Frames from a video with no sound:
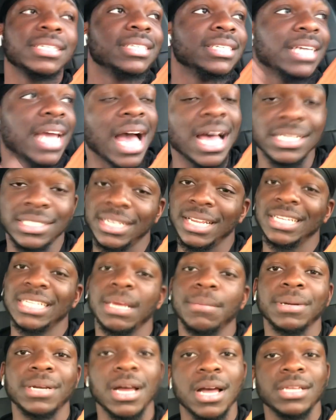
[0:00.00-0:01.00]
Y'all see that type
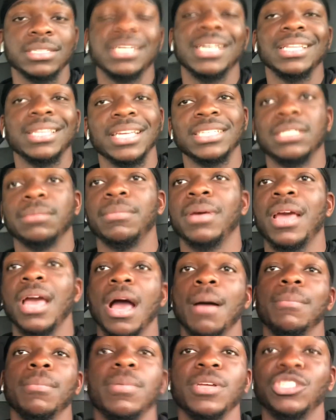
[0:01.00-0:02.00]
of content? Listen, man,
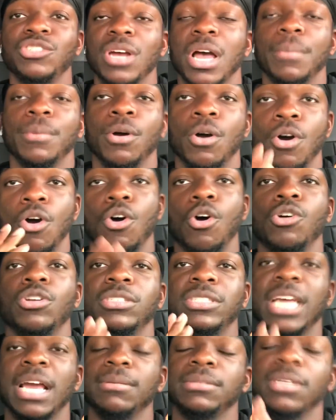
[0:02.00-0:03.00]
I'm gonna be dropping all
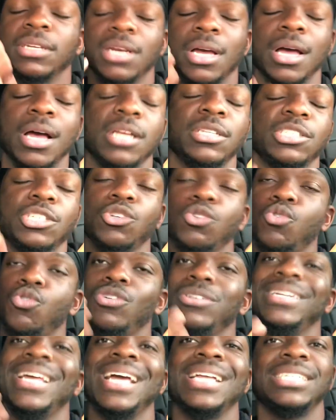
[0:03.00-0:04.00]
types of content
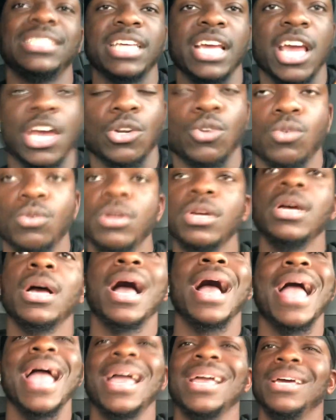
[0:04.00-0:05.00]
on that channel.
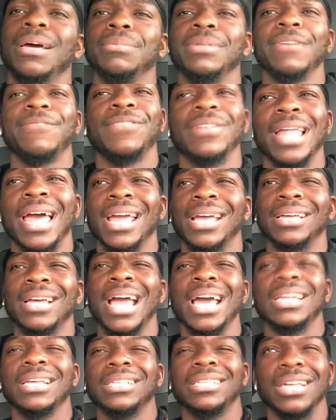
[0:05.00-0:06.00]
I had it up there for like,
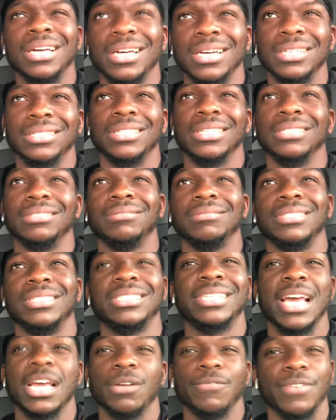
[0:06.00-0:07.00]
had a, uh, the
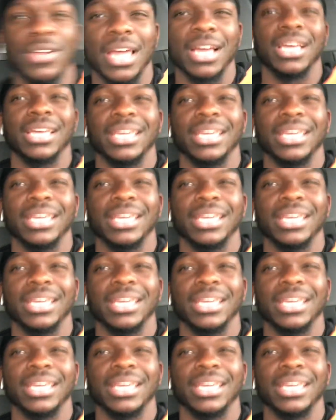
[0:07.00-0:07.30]
channel for like a